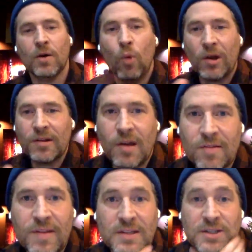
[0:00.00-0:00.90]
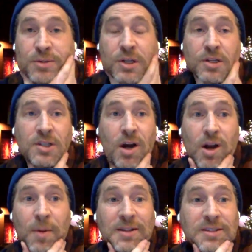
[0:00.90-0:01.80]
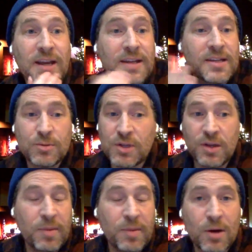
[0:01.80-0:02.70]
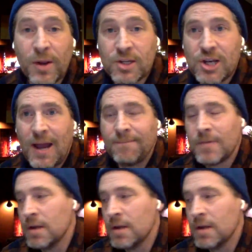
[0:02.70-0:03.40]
one of the other things I was going to talk about today, this was going to be a quick chat.